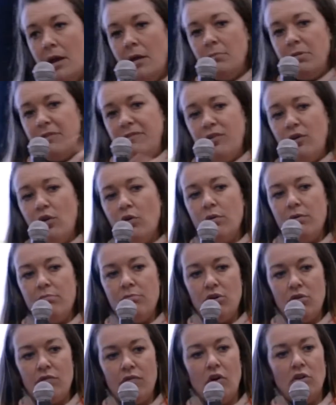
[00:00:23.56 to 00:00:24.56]
Before we
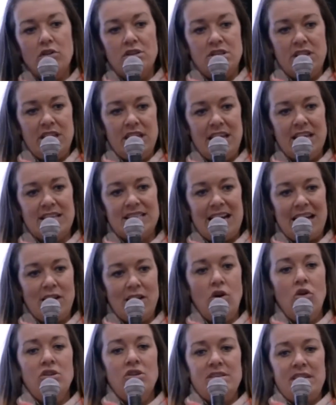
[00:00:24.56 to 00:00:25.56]
move on to the exact
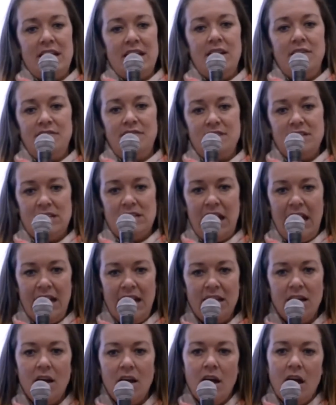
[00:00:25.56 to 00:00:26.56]
content of
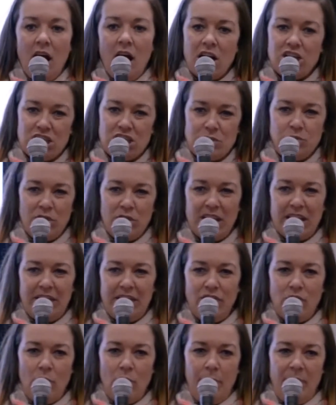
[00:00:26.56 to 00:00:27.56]
today, I just want to give
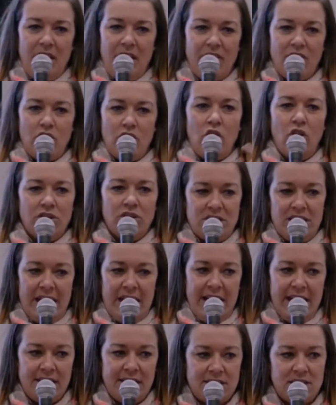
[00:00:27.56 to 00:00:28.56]
you a bit of a
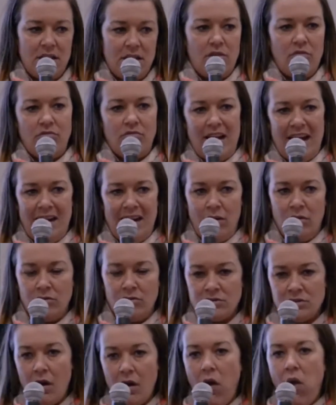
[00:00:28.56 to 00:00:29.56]
context
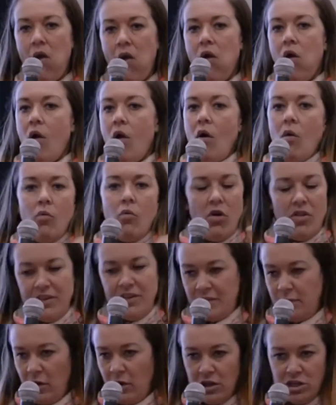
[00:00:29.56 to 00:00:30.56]
around what
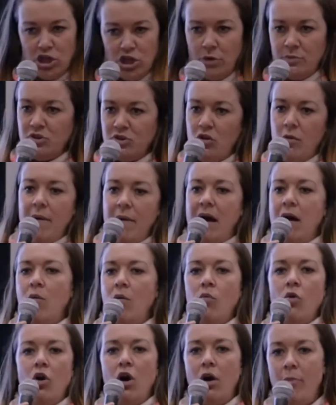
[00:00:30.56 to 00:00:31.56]
these workshops are about,
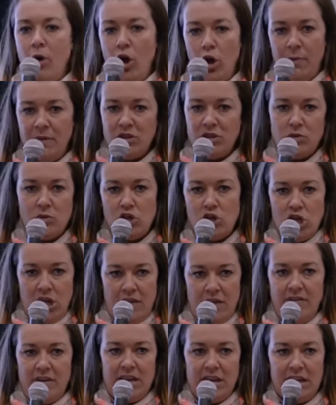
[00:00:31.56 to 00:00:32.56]
what I'm hoping to
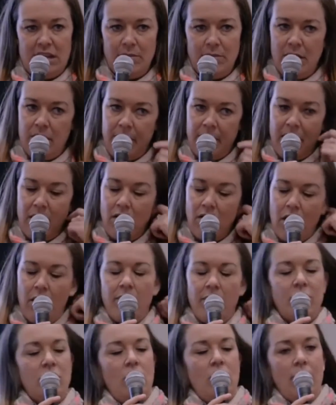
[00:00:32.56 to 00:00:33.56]
achieve, and a little bit
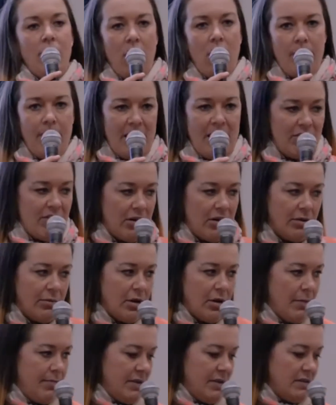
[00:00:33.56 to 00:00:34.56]
about my background and
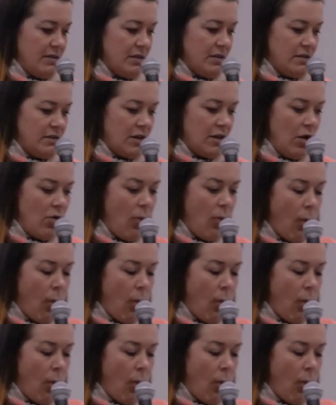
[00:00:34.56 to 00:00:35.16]
my business. So,